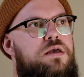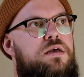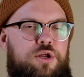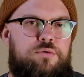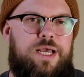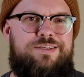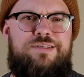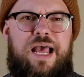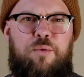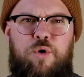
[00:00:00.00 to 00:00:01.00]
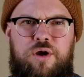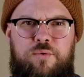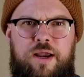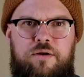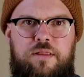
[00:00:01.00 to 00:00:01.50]
You know, I walk
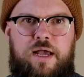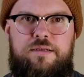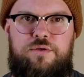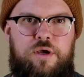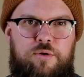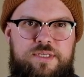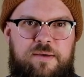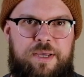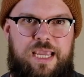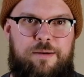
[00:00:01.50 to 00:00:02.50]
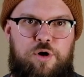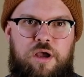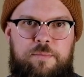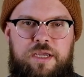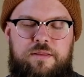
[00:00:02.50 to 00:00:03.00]
around a lot, so I always have my camera
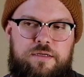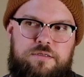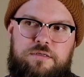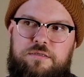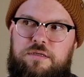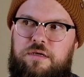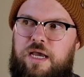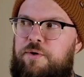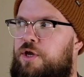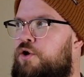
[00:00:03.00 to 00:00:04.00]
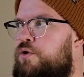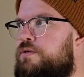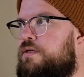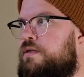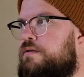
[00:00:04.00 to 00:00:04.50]
on me, and that's just how it
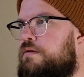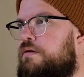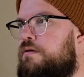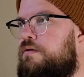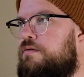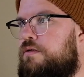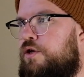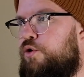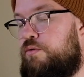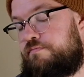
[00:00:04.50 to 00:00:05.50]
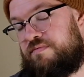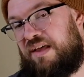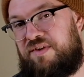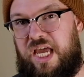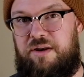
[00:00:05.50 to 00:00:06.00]
goes. And so
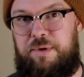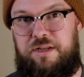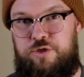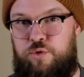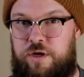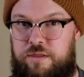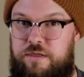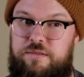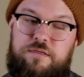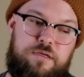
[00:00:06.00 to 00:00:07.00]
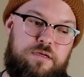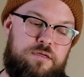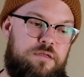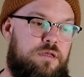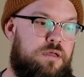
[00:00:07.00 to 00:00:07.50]
I've kind of been enjoying this.
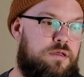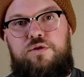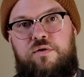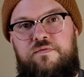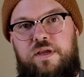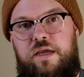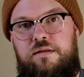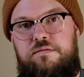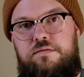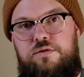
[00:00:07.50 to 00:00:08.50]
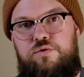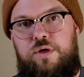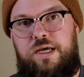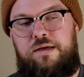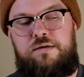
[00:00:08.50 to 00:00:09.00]
Don't forget
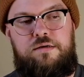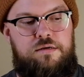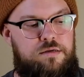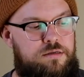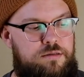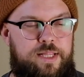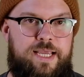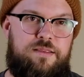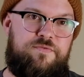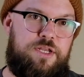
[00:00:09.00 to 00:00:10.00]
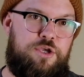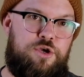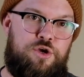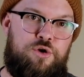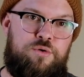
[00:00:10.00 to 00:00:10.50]
to like the
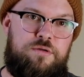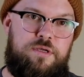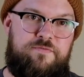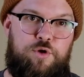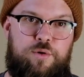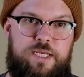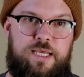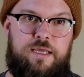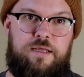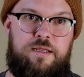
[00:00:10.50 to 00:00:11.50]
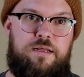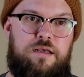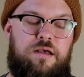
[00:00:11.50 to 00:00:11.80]
video if you were digging it.